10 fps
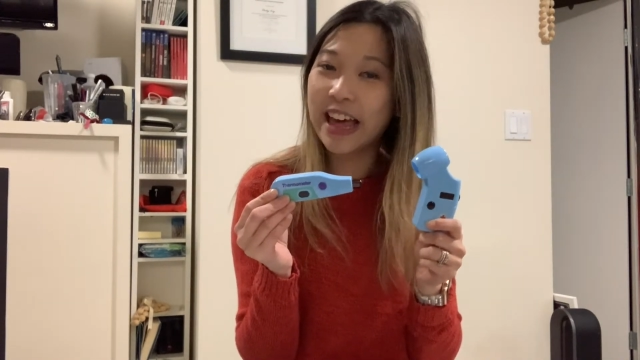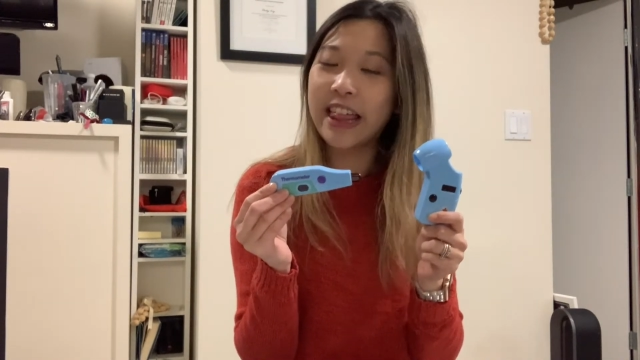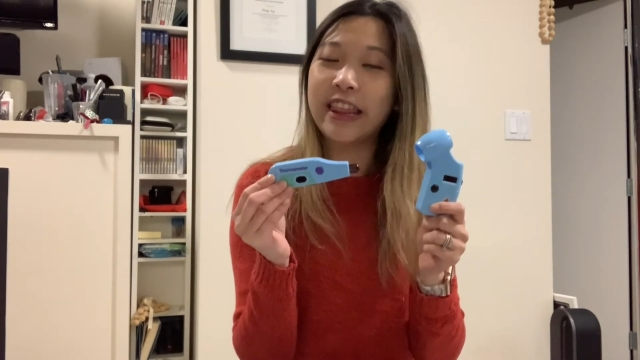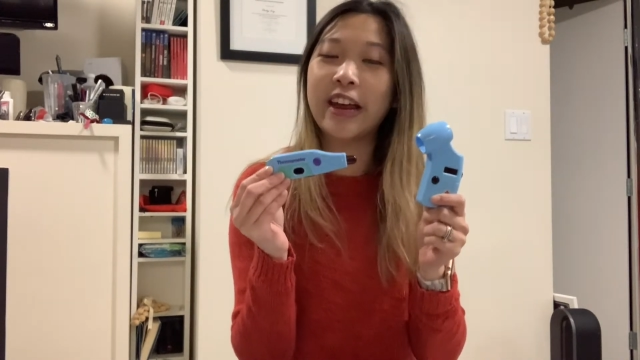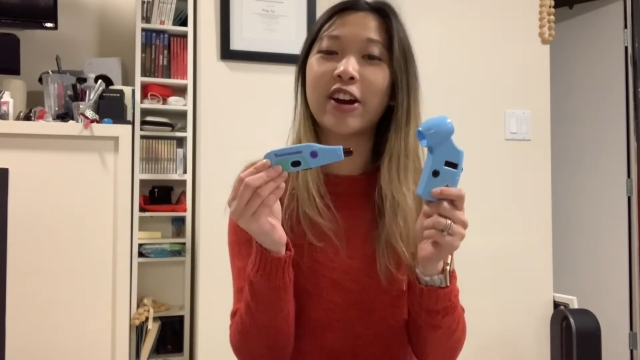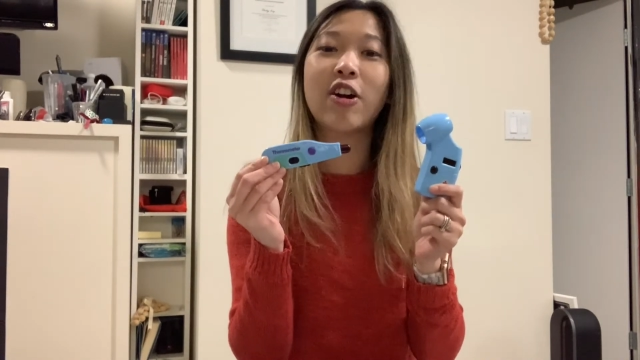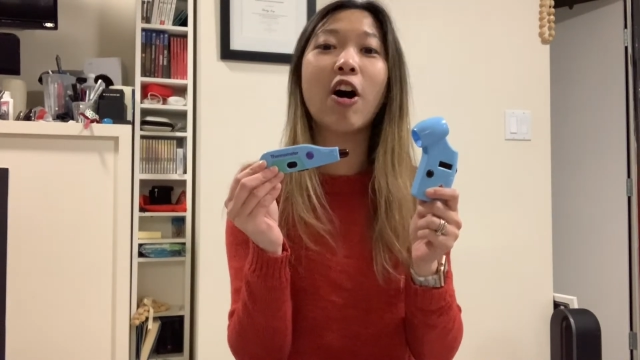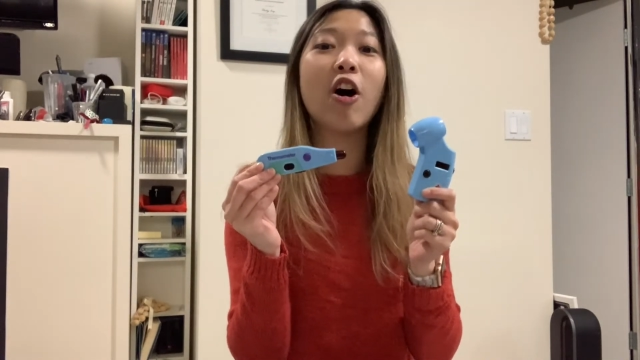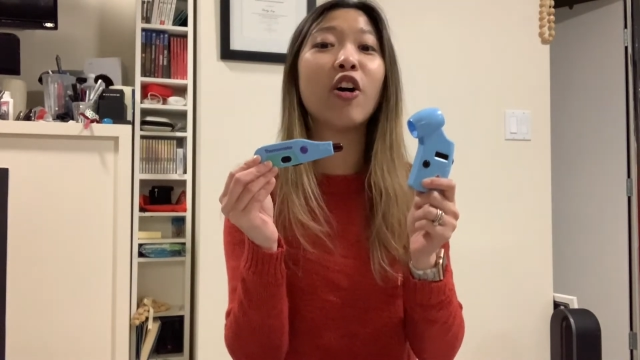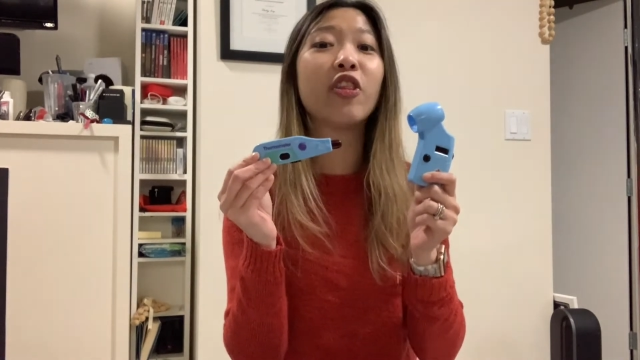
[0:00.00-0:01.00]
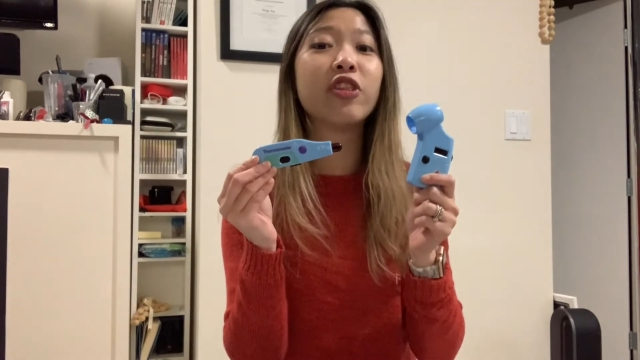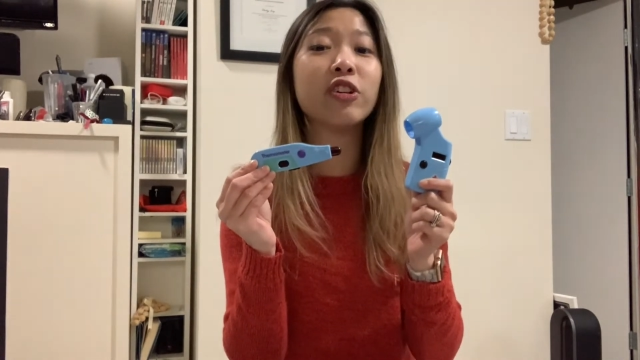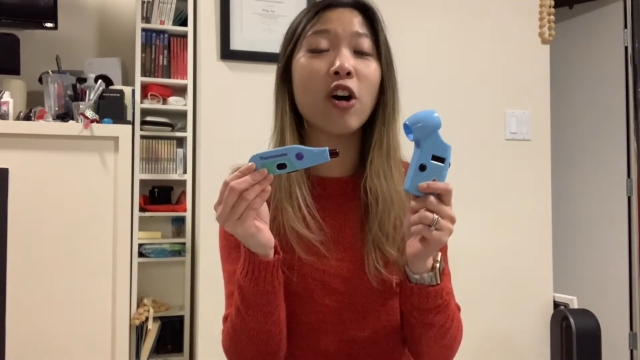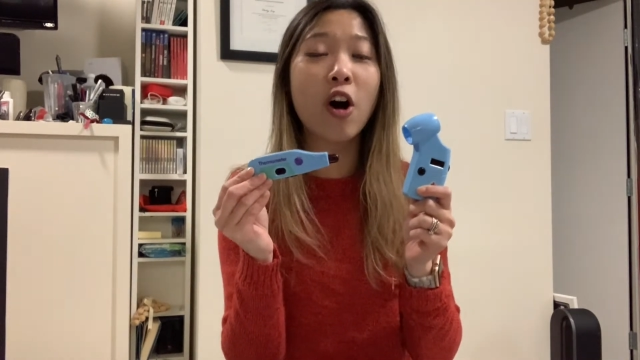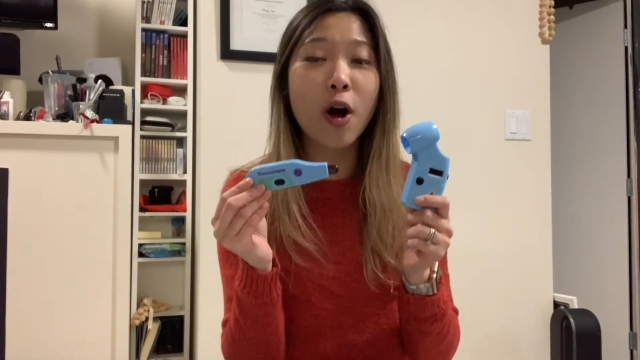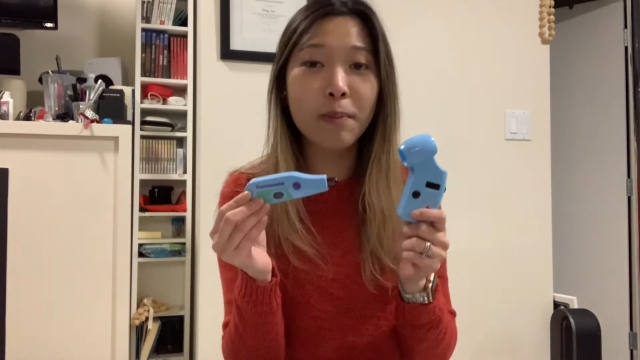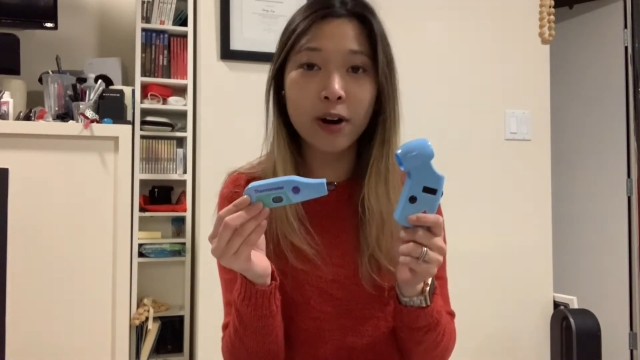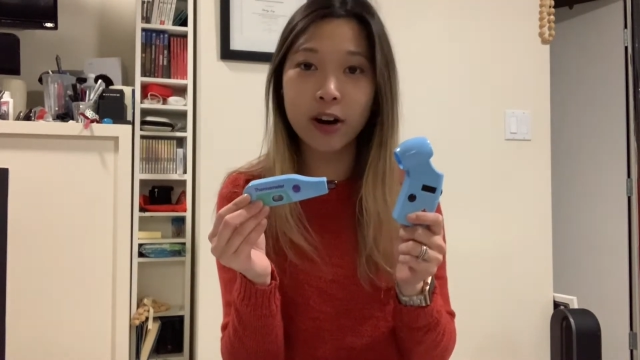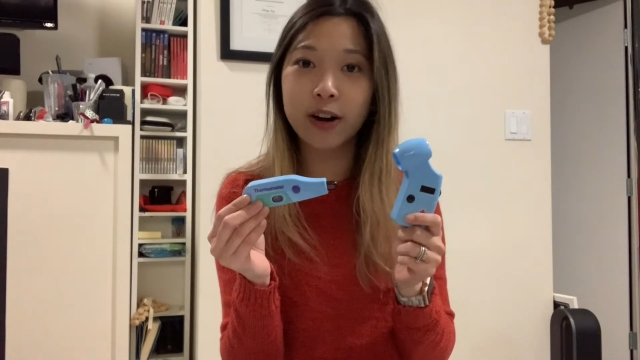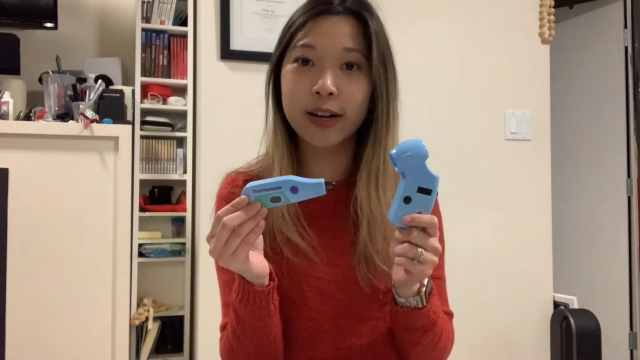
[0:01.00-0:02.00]
They're called
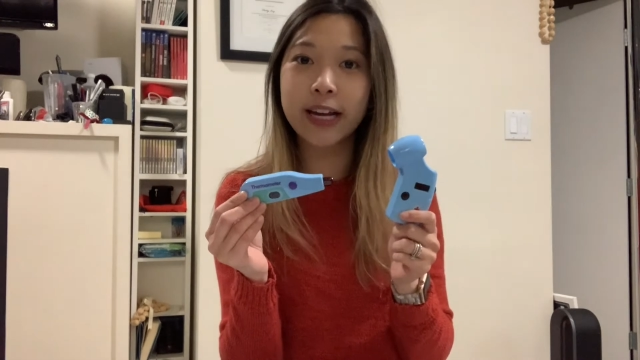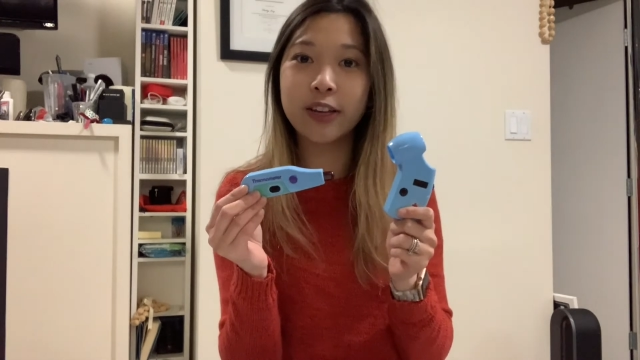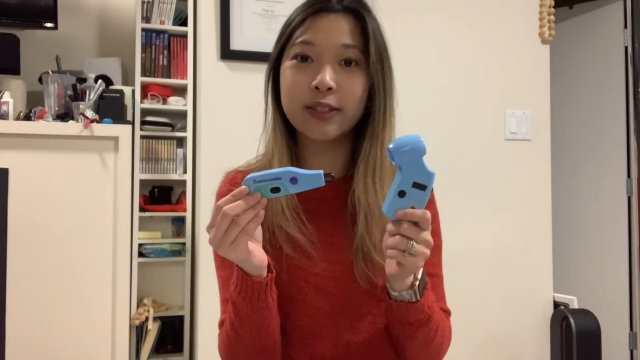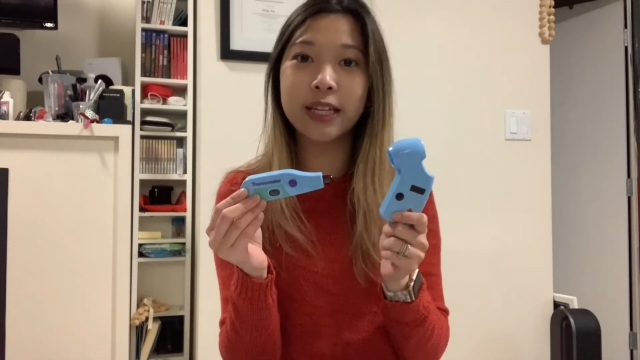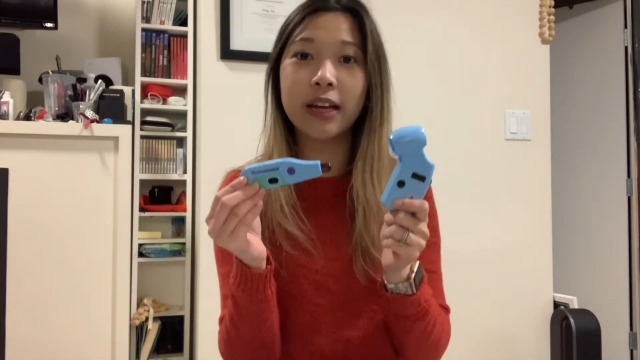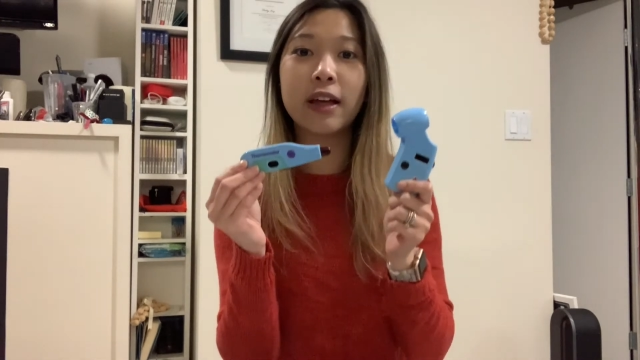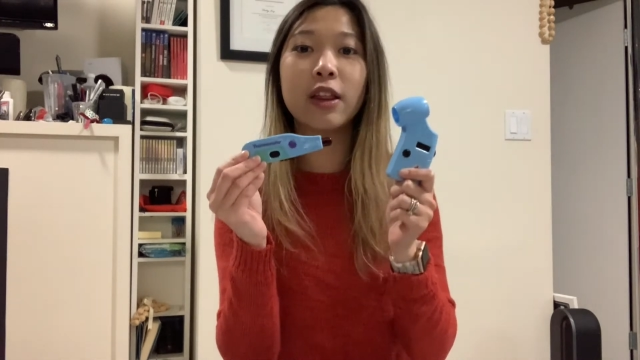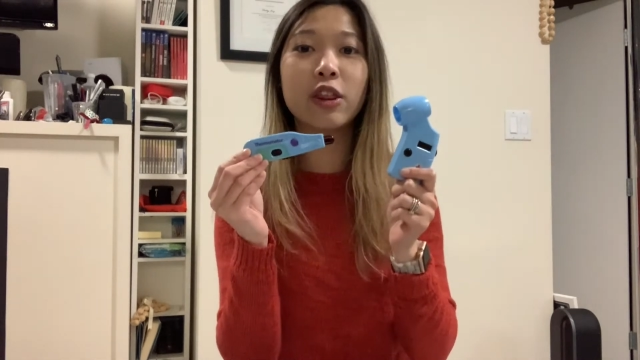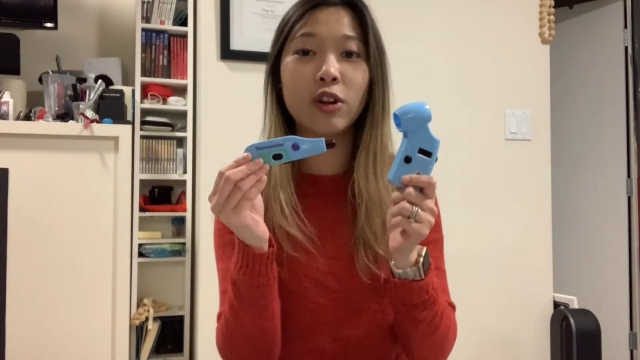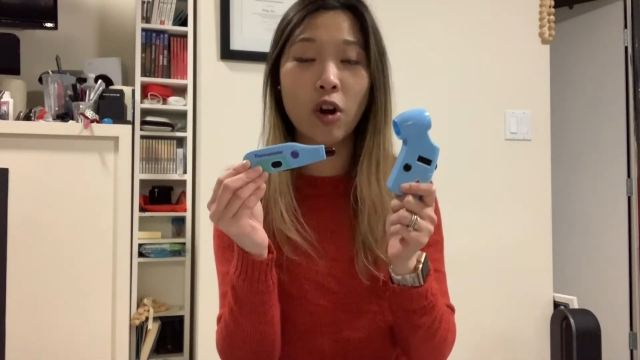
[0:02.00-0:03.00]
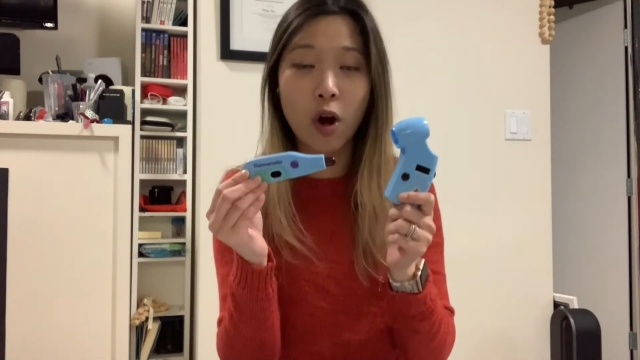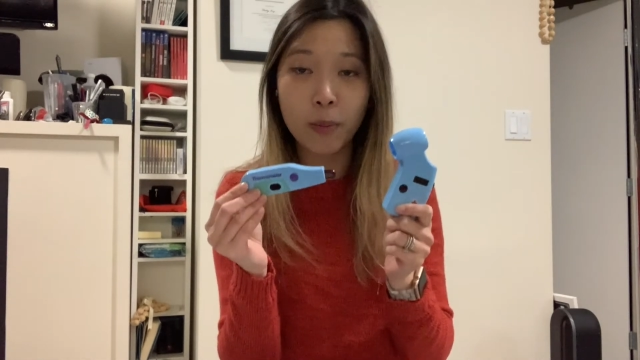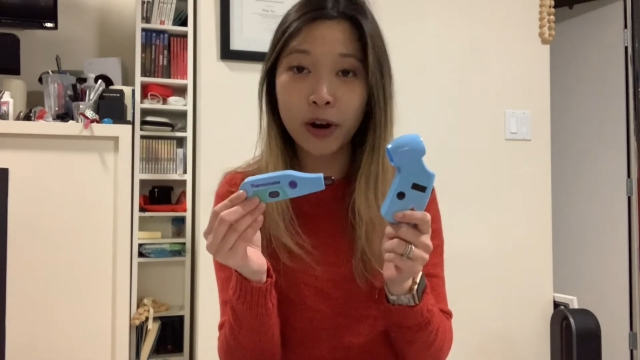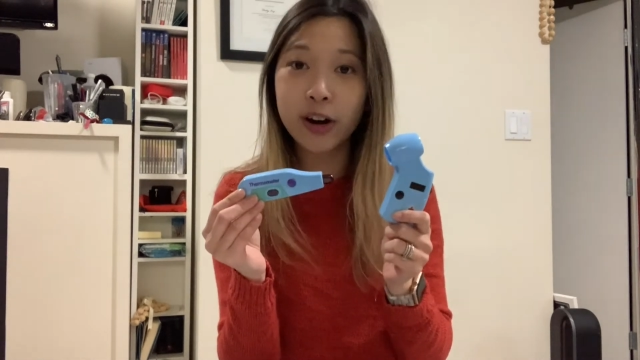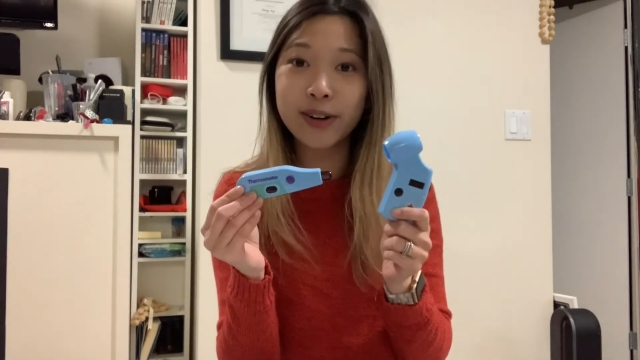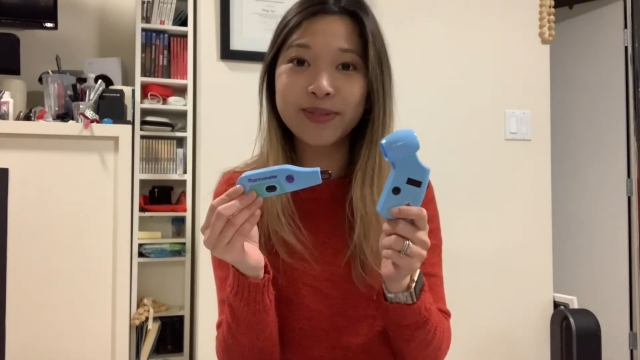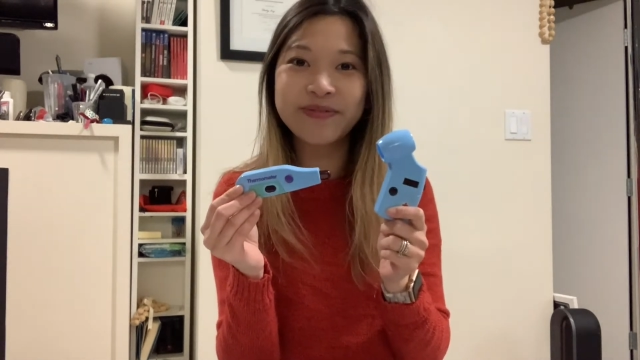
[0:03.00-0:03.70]
thermometer. Can you say thermometer?